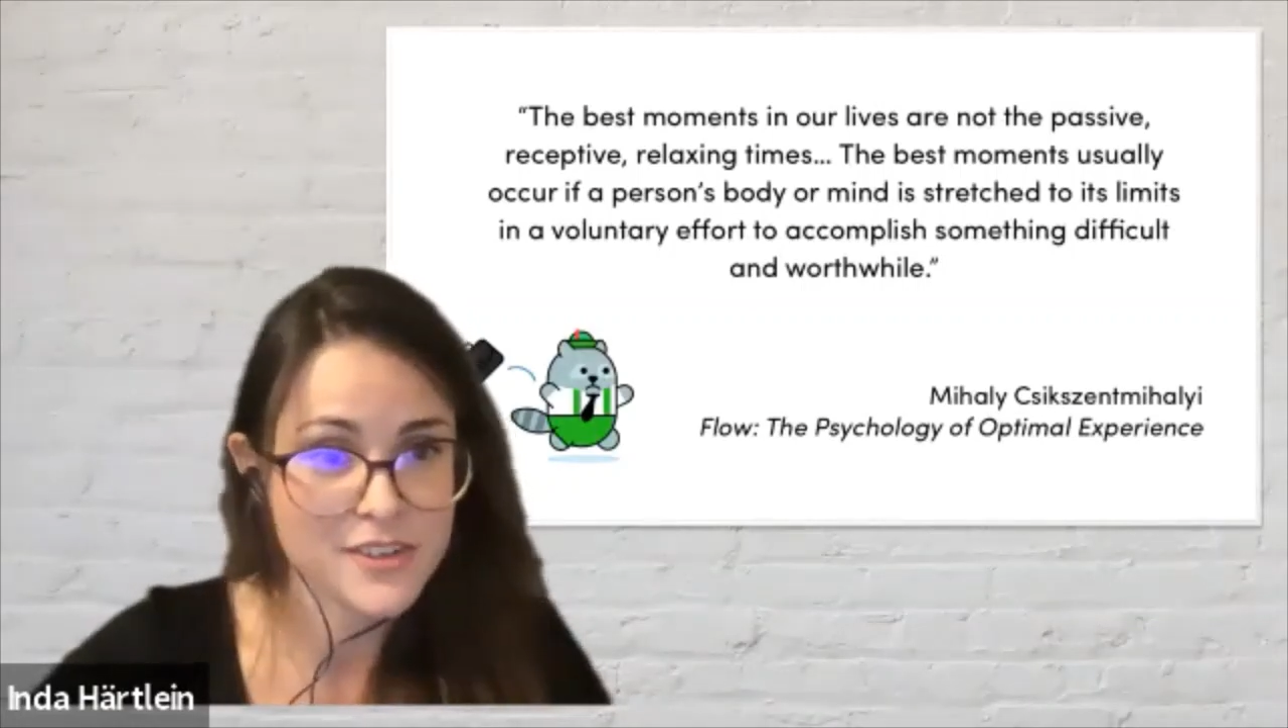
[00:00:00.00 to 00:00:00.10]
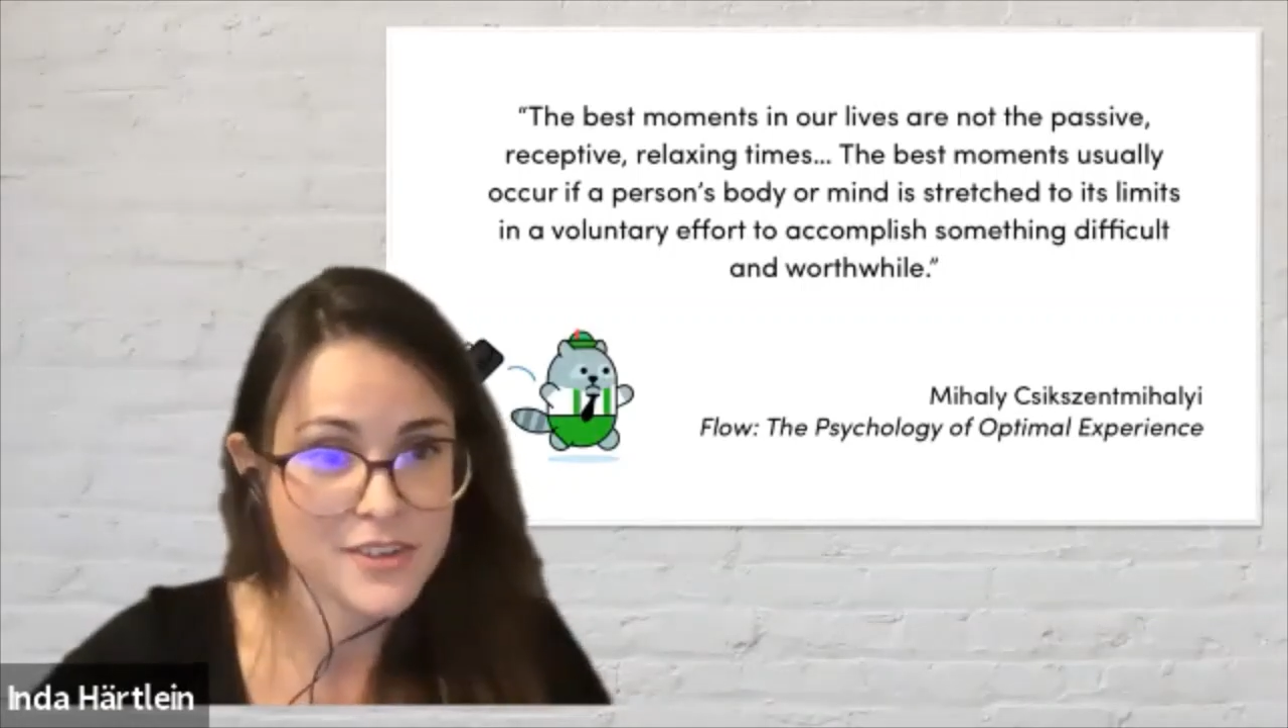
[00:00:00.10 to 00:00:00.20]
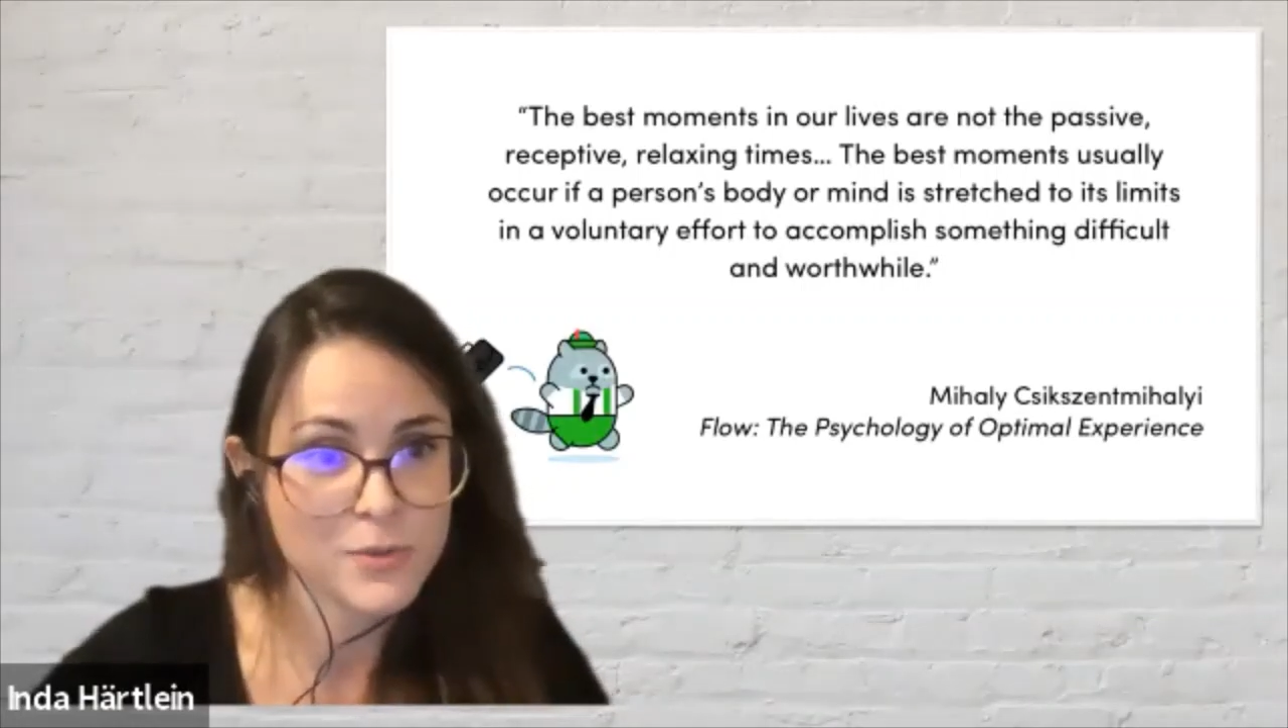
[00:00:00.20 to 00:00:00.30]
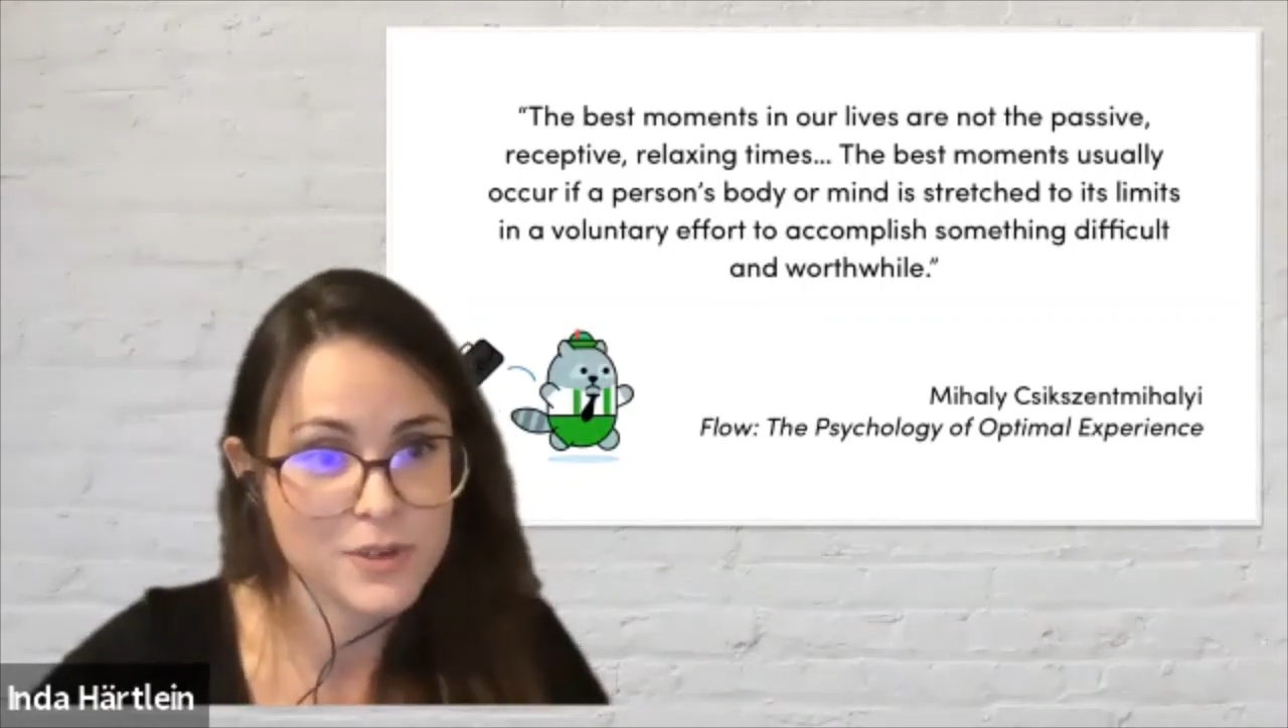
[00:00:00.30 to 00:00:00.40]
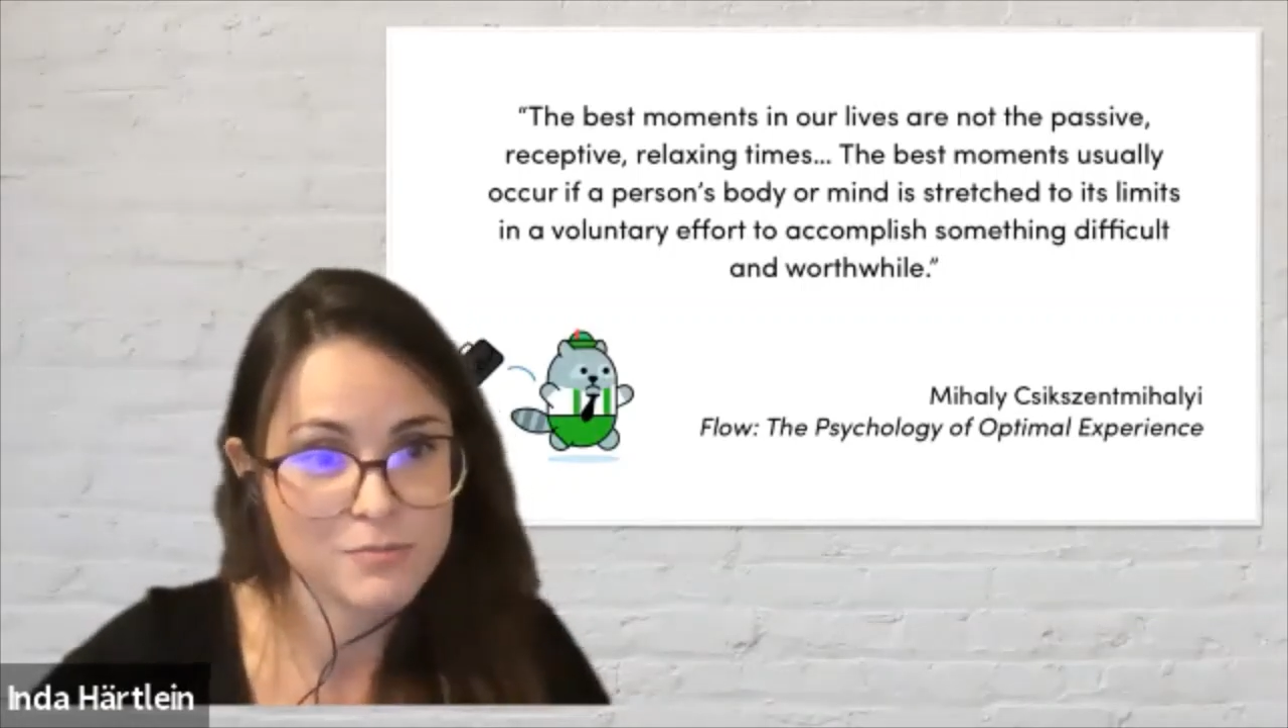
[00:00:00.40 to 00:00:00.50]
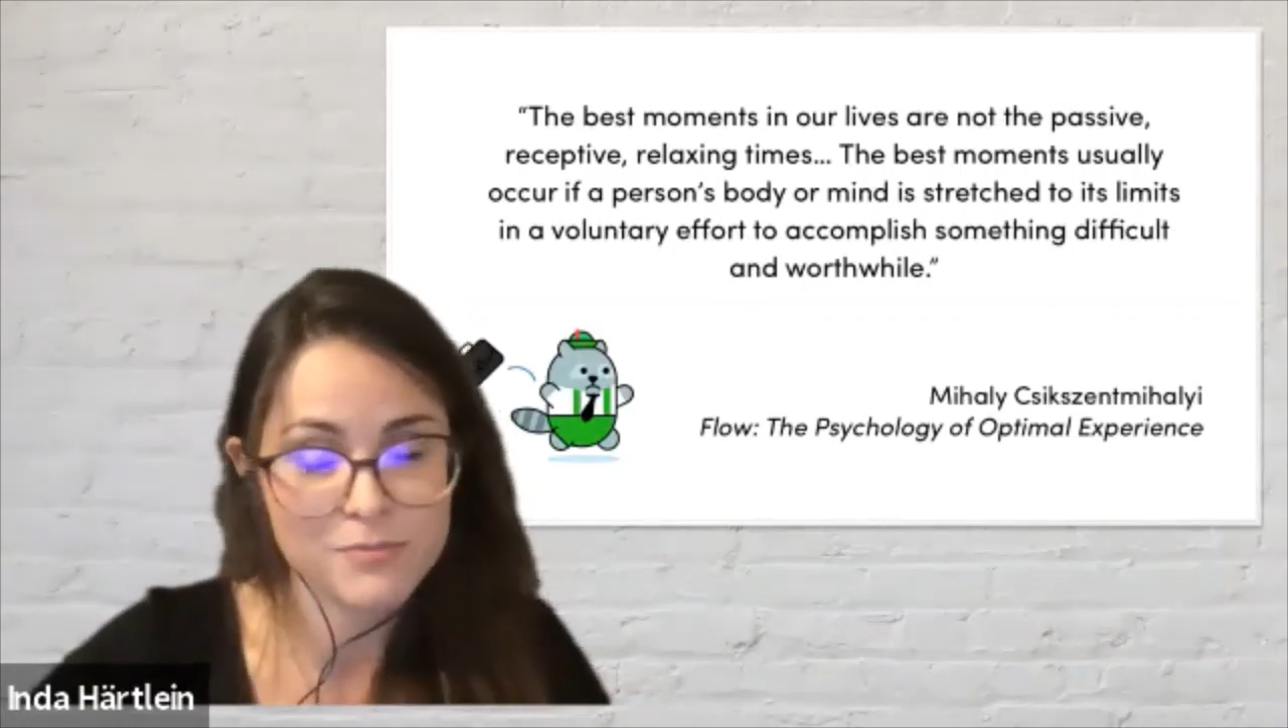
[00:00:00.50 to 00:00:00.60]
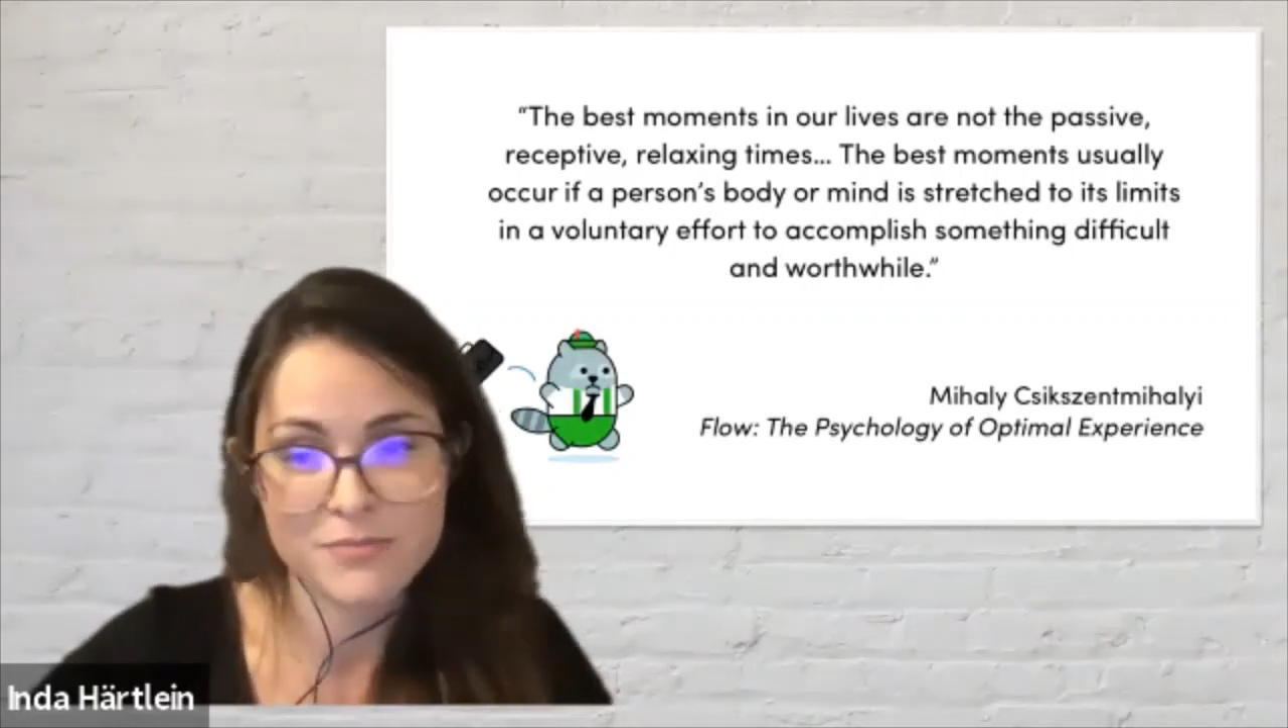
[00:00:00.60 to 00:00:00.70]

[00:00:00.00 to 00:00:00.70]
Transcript: I want to